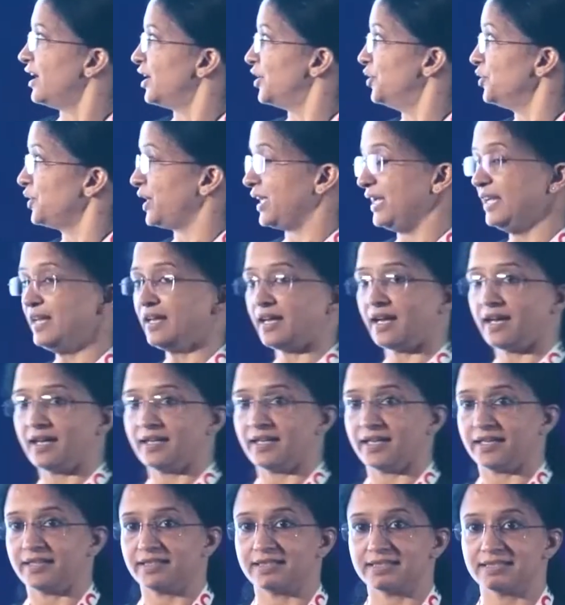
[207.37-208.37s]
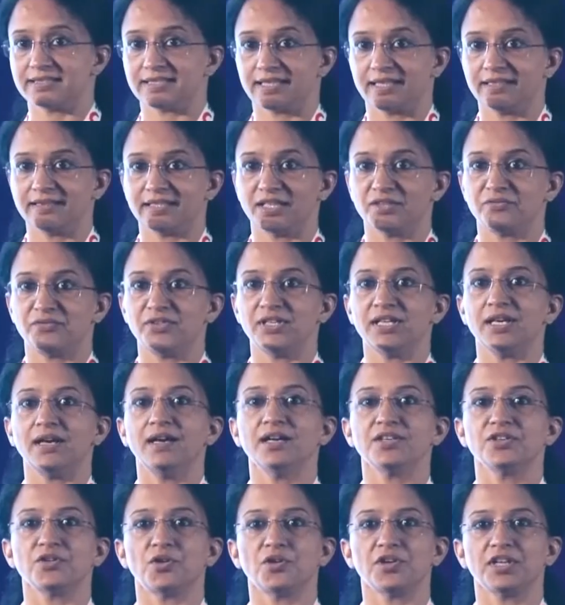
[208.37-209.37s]
Okay, I understand that we
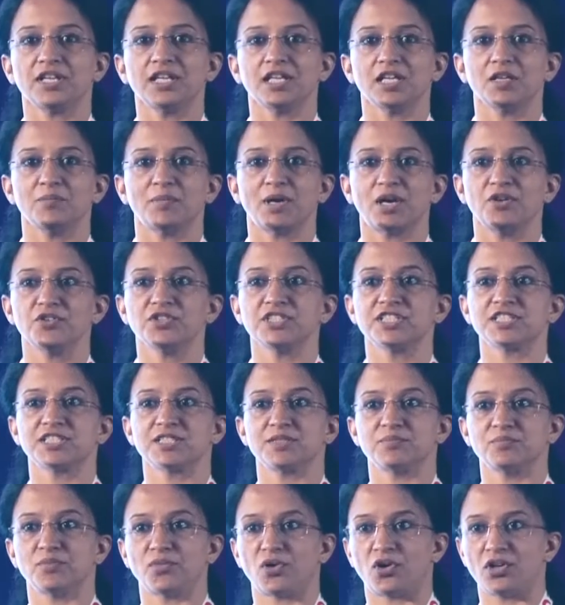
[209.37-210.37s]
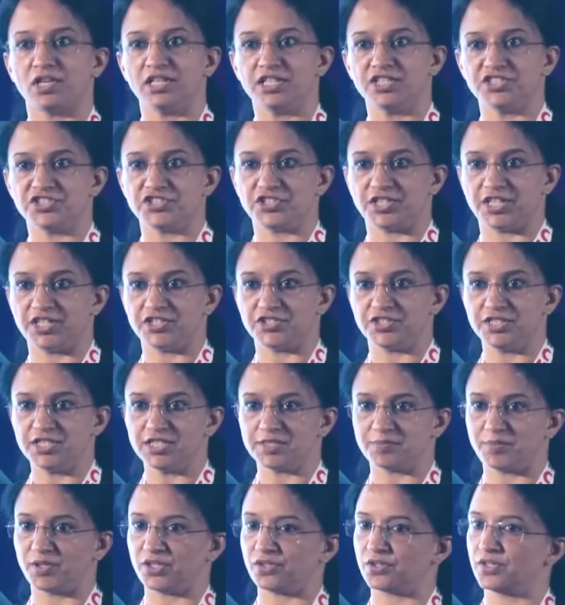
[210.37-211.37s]
are talking about smaller
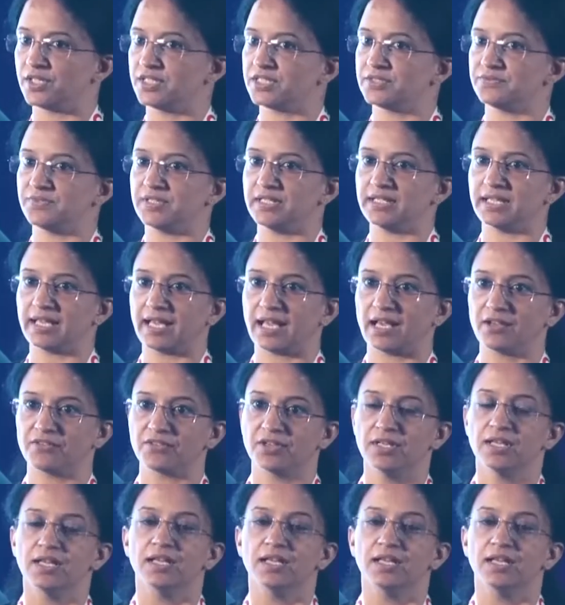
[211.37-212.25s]
changes because we have